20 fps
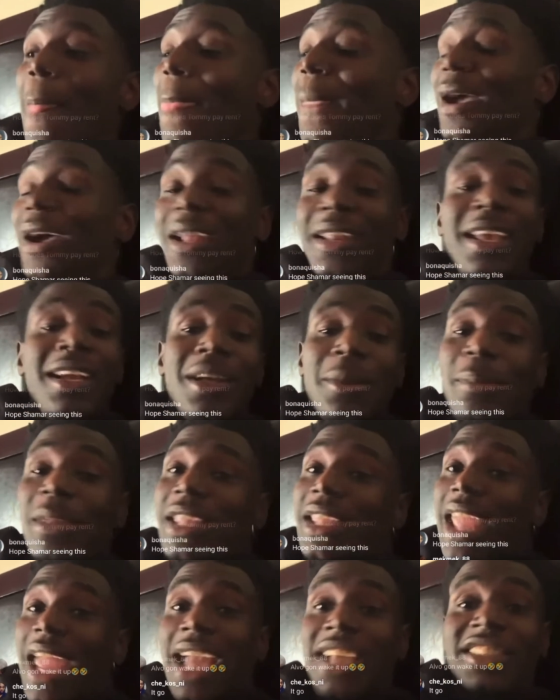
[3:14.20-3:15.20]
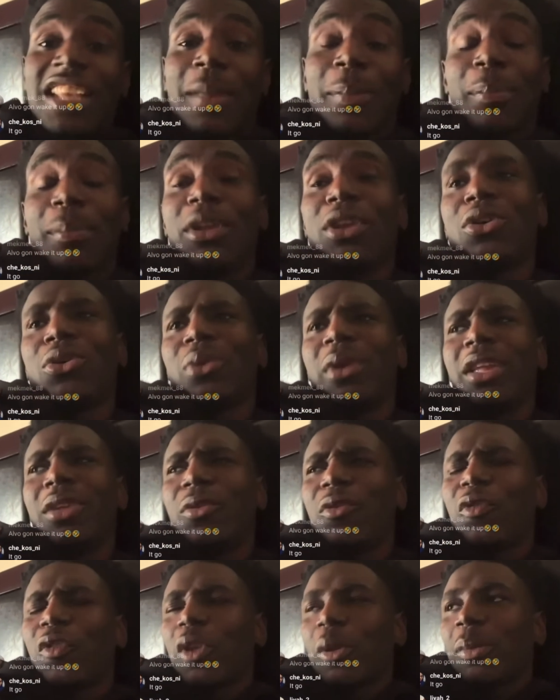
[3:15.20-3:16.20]
A nigga be Cash Apping me quick, you
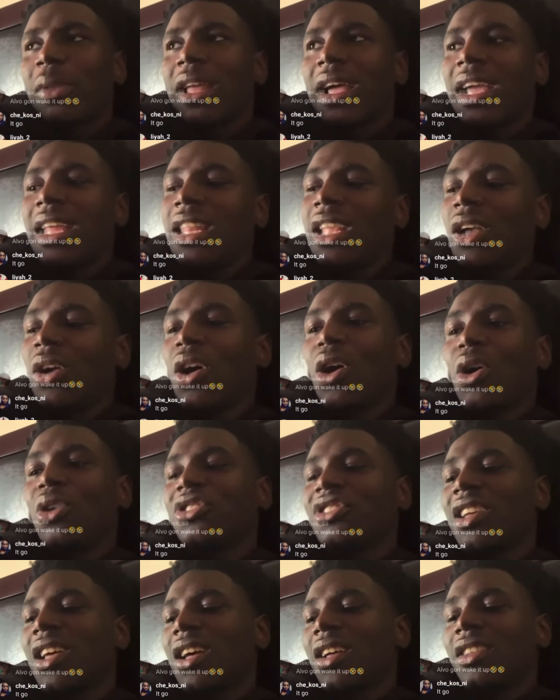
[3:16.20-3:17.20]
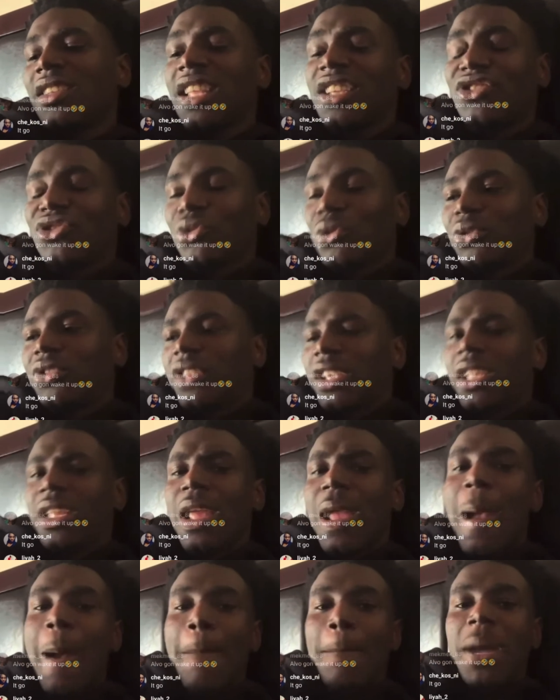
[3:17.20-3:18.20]
feel me? Like, I ain't gonna hold y'all. That's true tea.
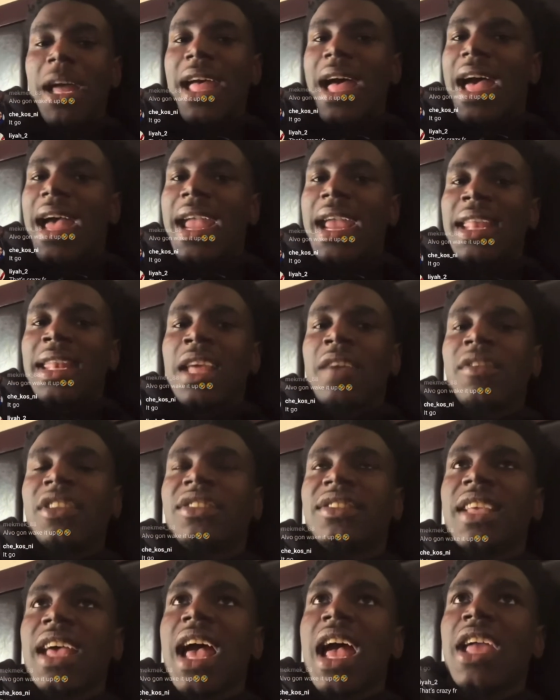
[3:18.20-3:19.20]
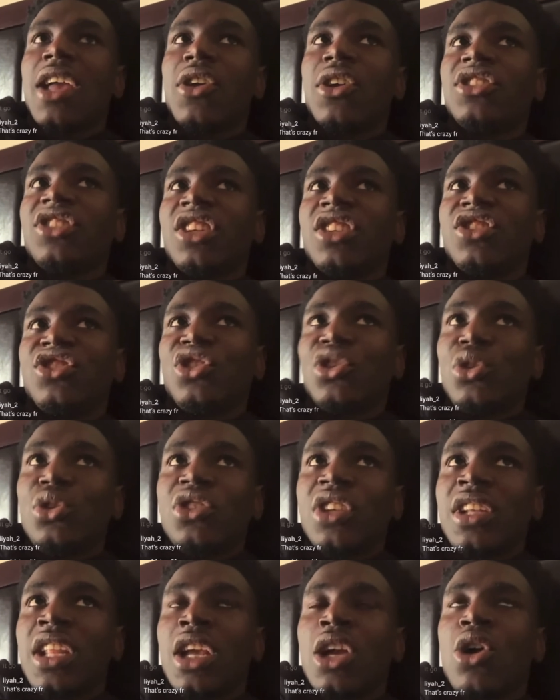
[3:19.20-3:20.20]
But I ain't never sat here and just use a
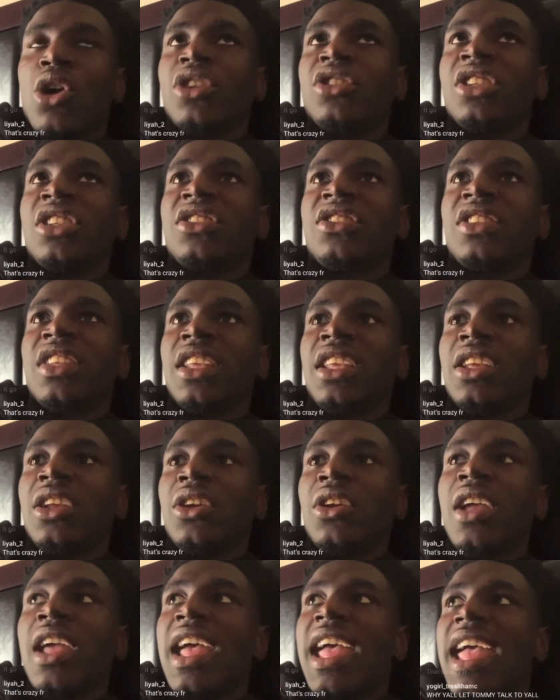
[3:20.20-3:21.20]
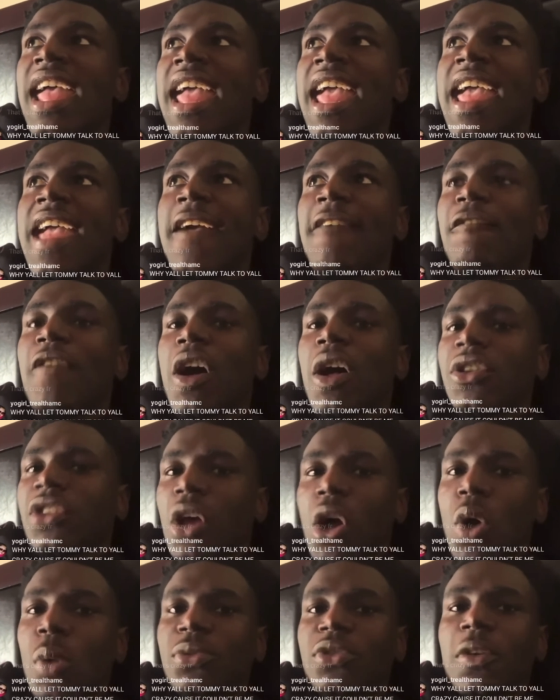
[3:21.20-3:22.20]
nigga or just sit here and had false
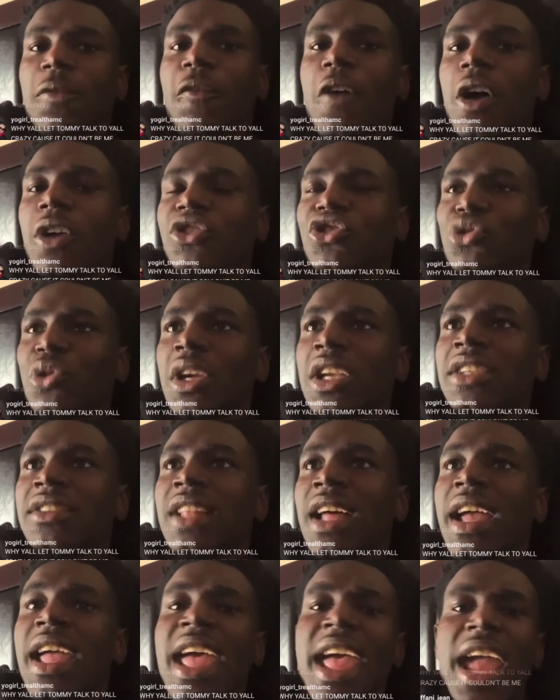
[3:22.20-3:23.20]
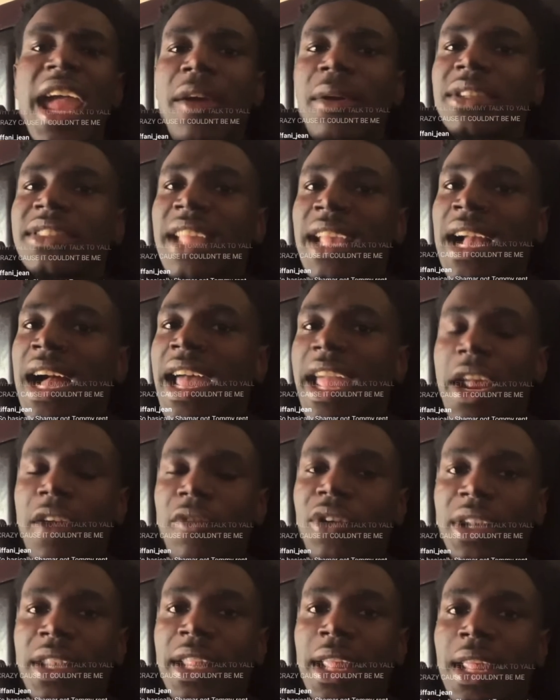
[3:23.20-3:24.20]
hopes or false dreams. Like, everything I ever
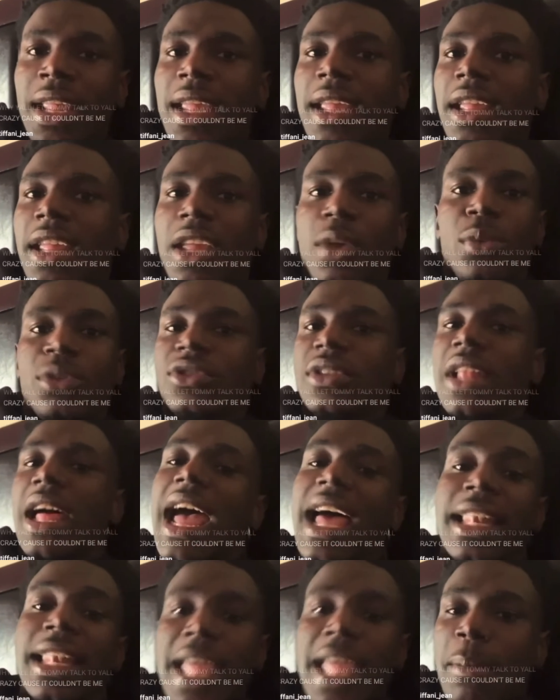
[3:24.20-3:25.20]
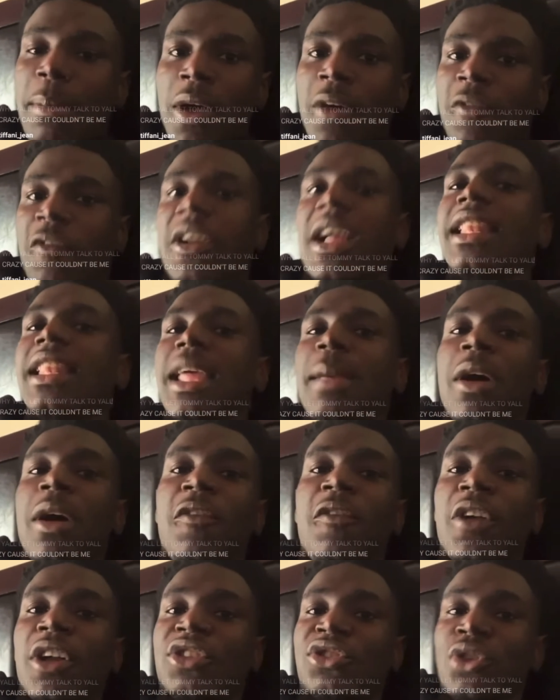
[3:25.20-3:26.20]
did, it was, I let motherfuckers, I let
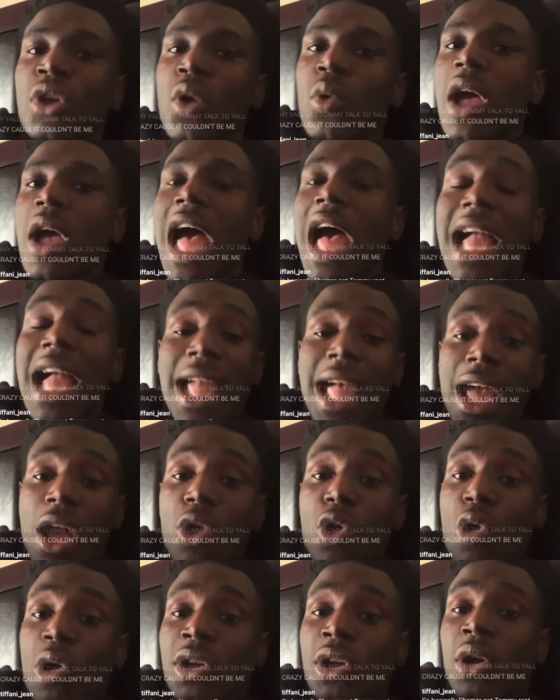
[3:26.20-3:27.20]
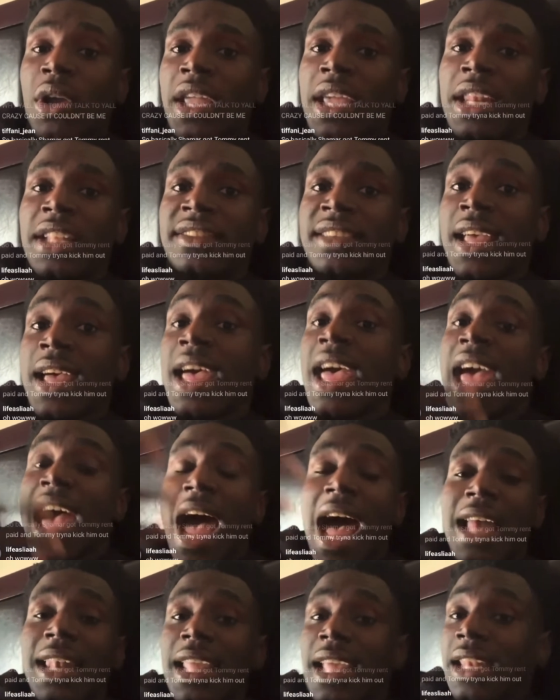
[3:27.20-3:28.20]
motherfuckers know what I got going on ahead of time.
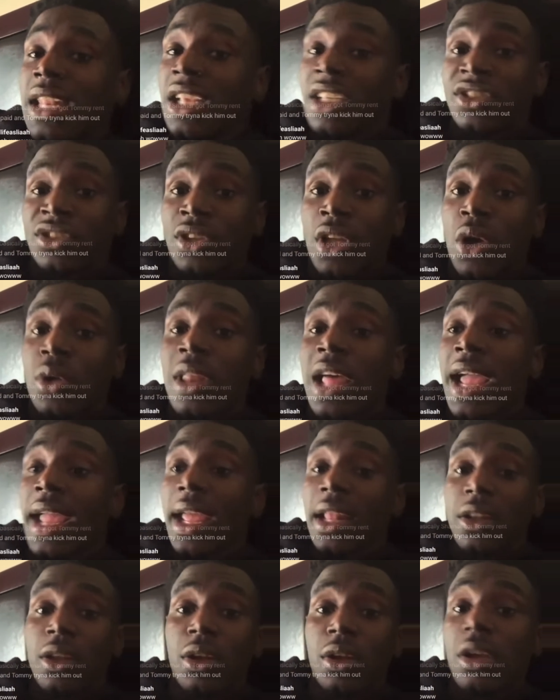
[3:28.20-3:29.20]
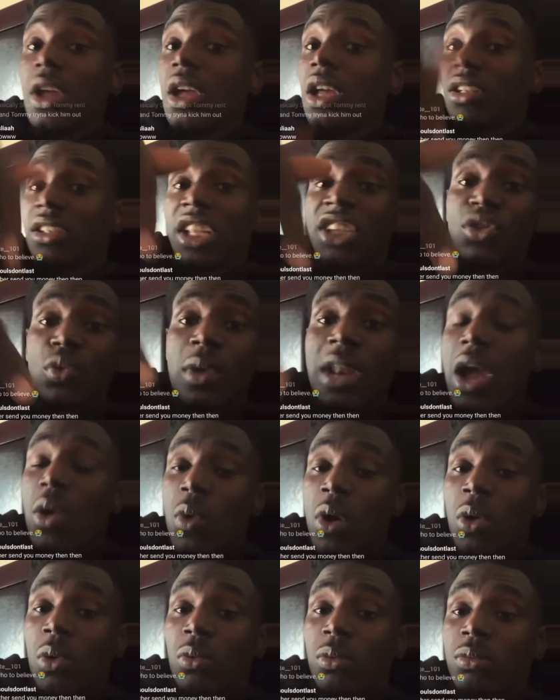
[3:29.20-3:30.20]
I let niggas know, like, look, this what I
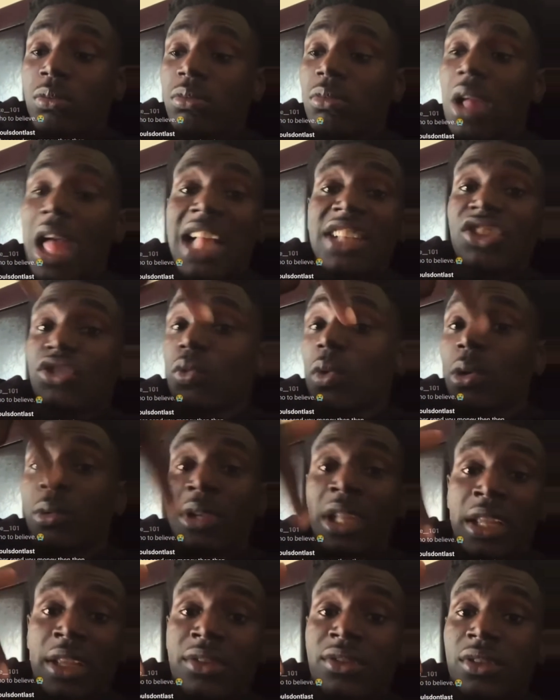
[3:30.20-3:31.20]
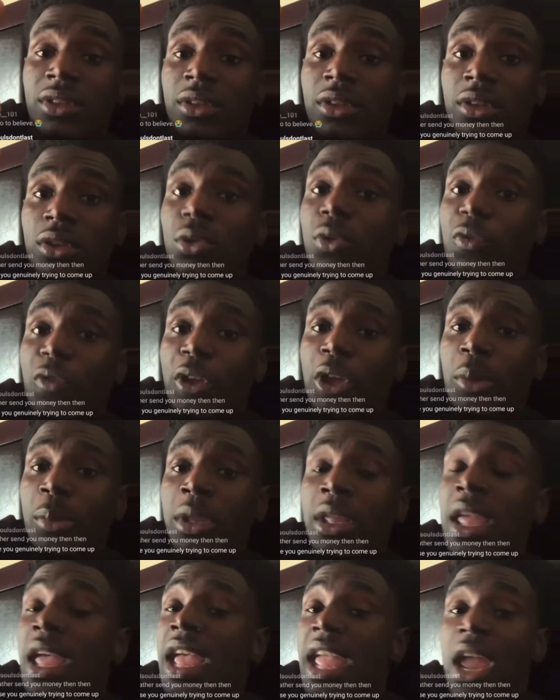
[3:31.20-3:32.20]
want. I just want this. You feel me?
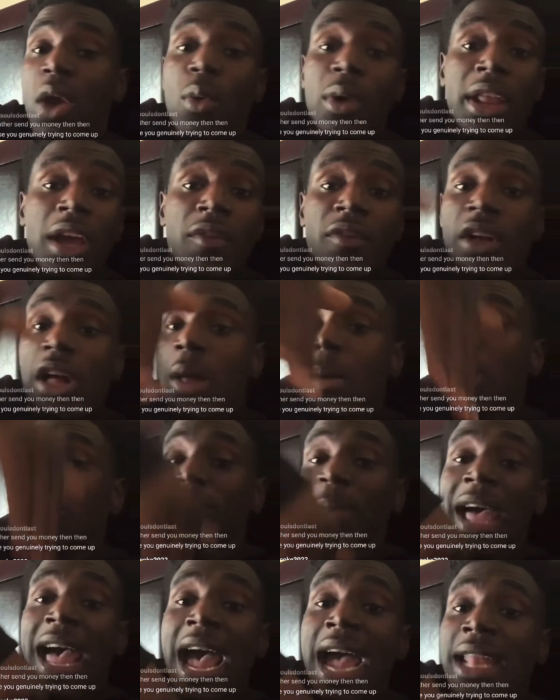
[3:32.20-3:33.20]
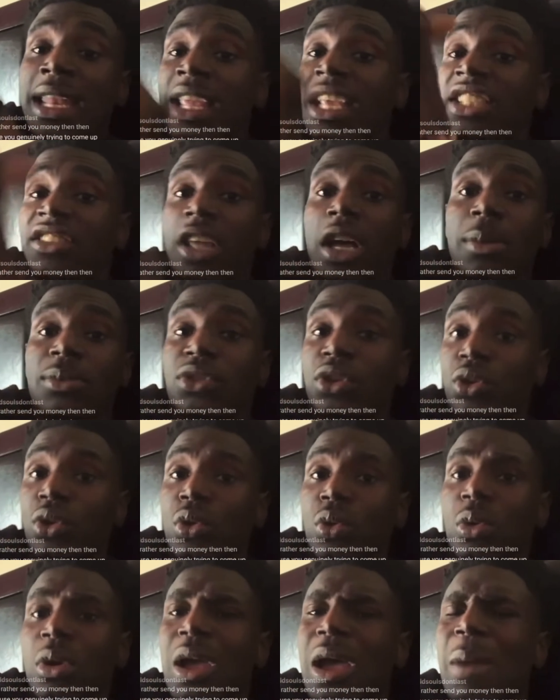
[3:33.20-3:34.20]
And whatever comes behind it, it's up to
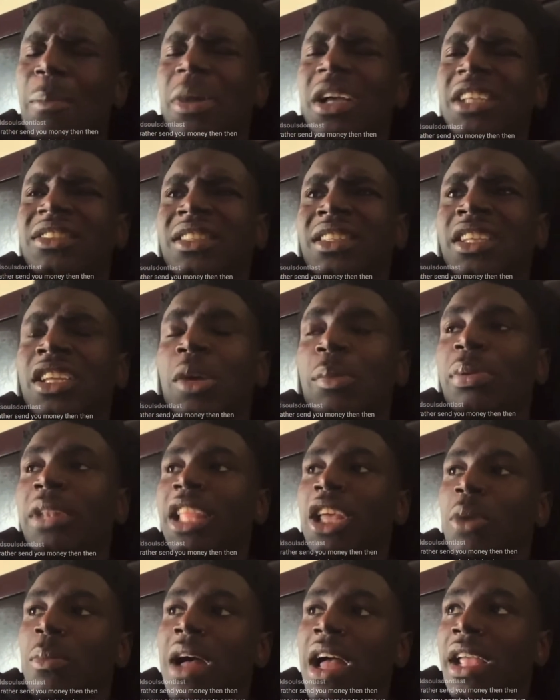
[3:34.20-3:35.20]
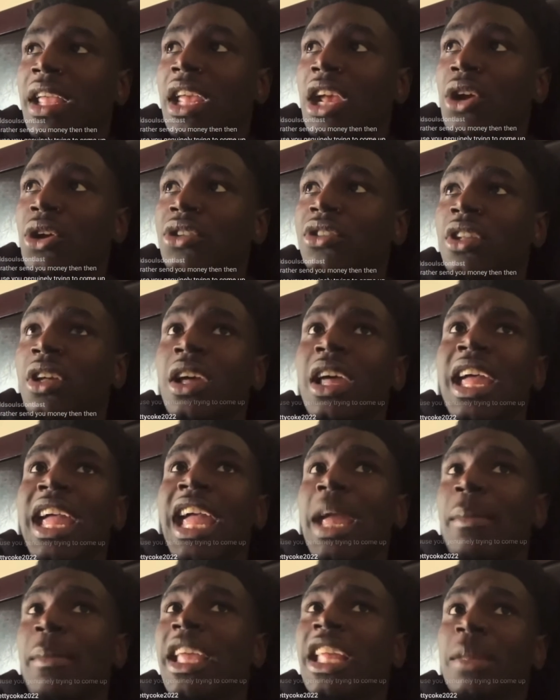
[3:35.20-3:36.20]
you. But sitting here playing my character
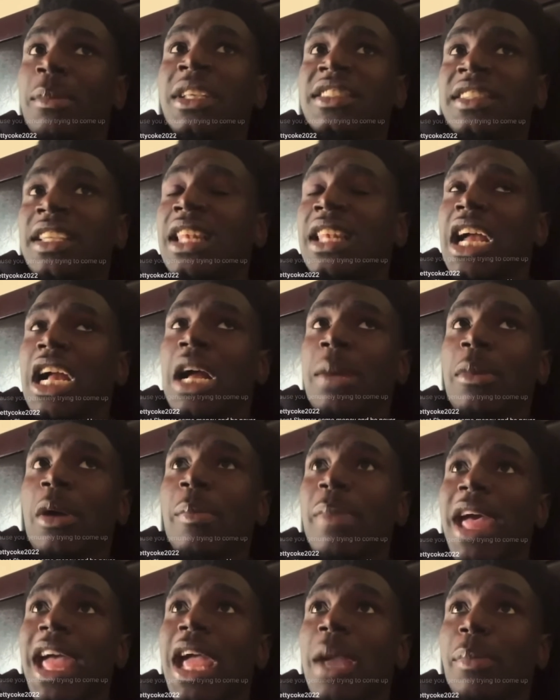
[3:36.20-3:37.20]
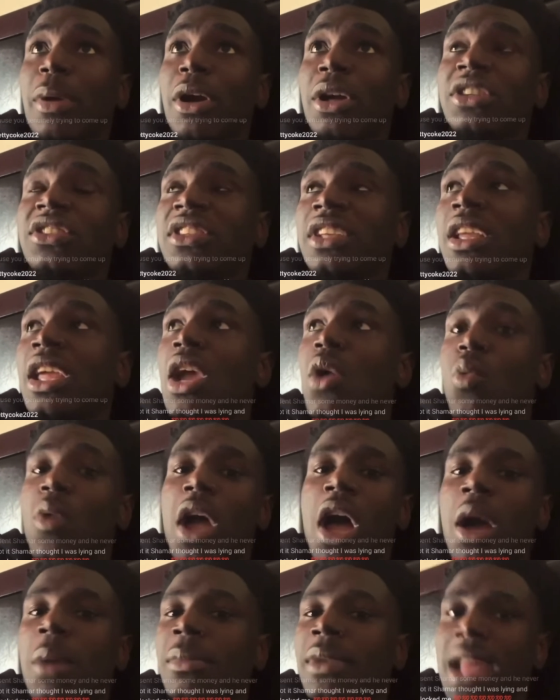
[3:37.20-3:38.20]
and making me seem like I'm a bad person when
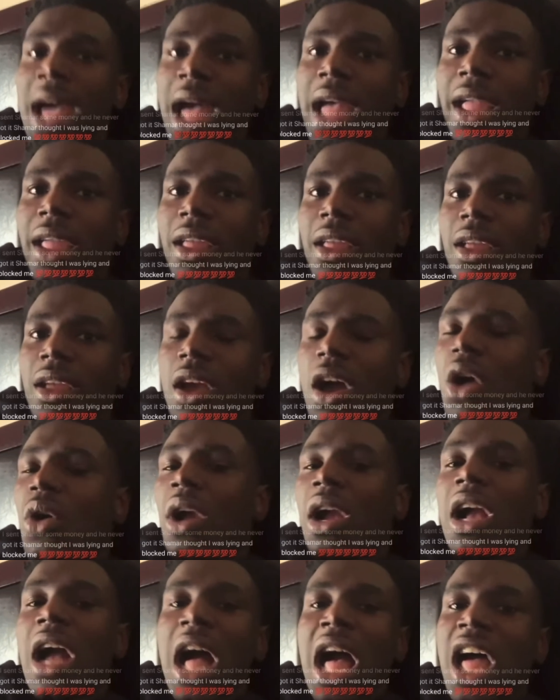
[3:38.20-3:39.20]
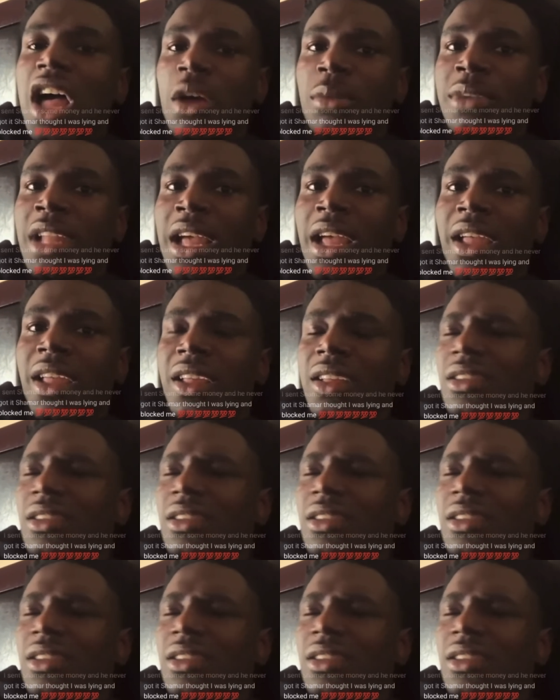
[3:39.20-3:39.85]
I'm not. On God, I'm not.